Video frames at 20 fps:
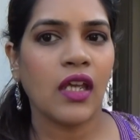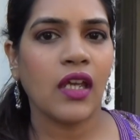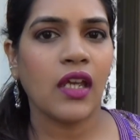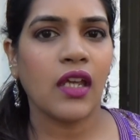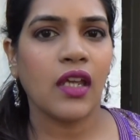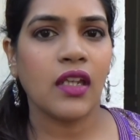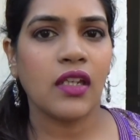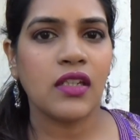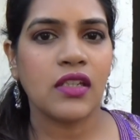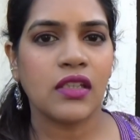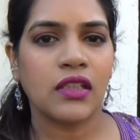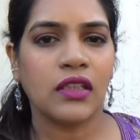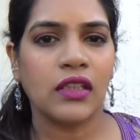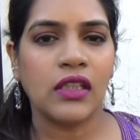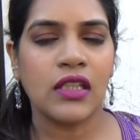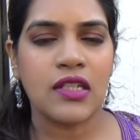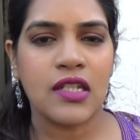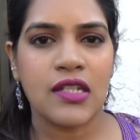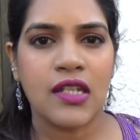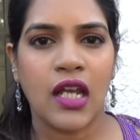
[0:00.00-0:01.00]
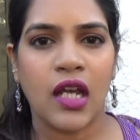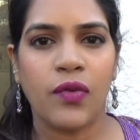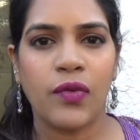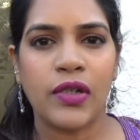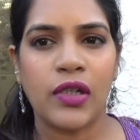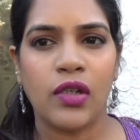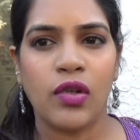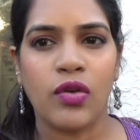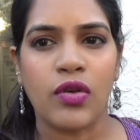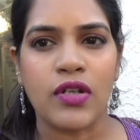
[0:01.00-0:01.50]
and this is how
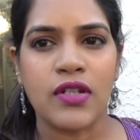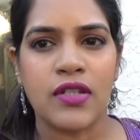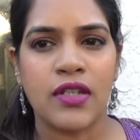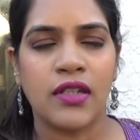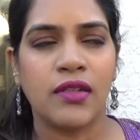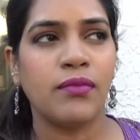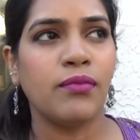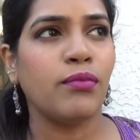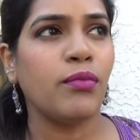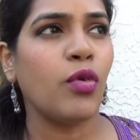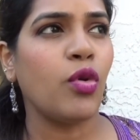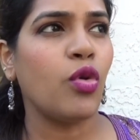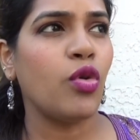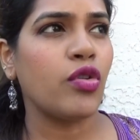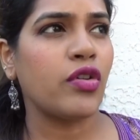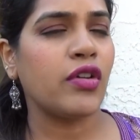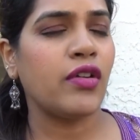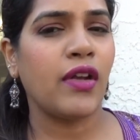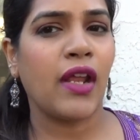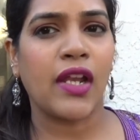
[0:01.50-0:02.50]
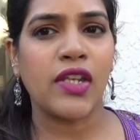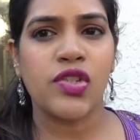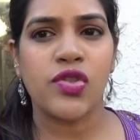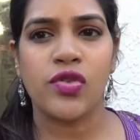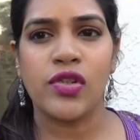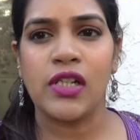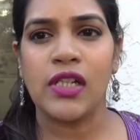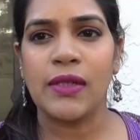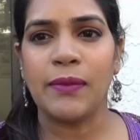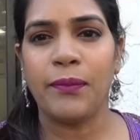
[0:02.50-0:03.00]
it looks in more
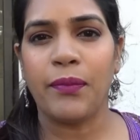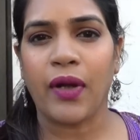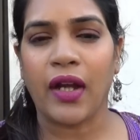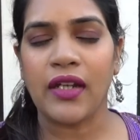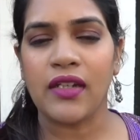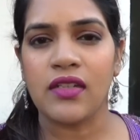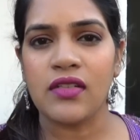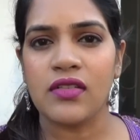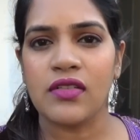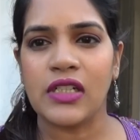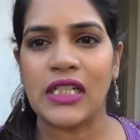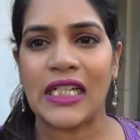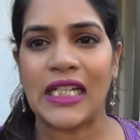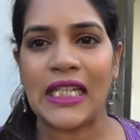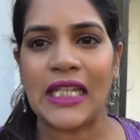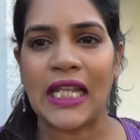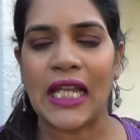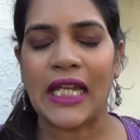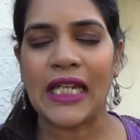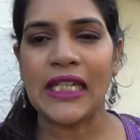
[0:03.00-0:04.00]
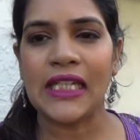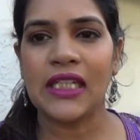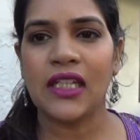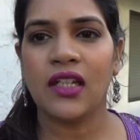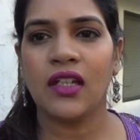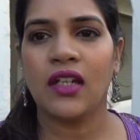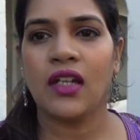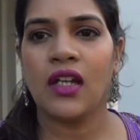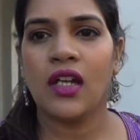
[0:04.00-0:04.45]
natural, brighter light.